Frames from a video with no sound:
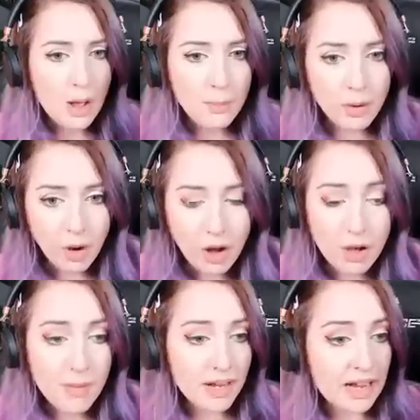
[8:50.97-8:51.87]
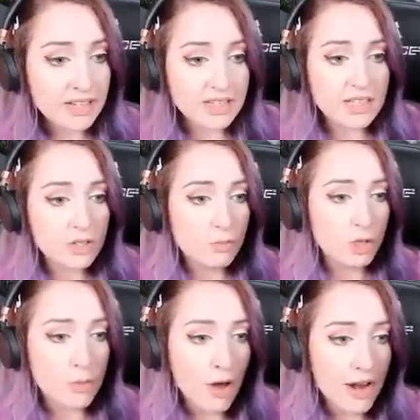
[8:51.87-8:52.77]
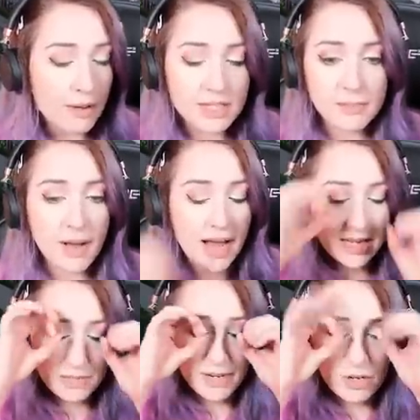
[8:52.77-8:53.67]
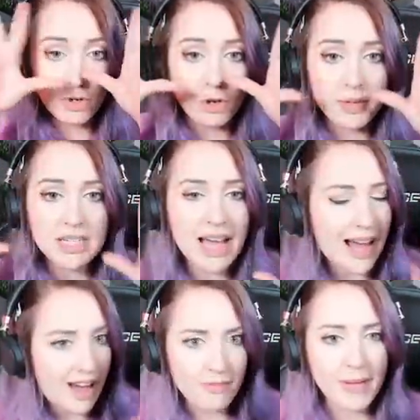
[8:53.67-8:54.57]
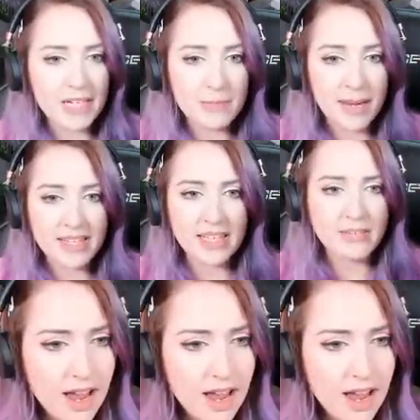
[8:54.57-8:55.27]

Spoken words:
But, oh, my... I can see so much more now. It's like my eyes have been opened. I have been a Specsavers.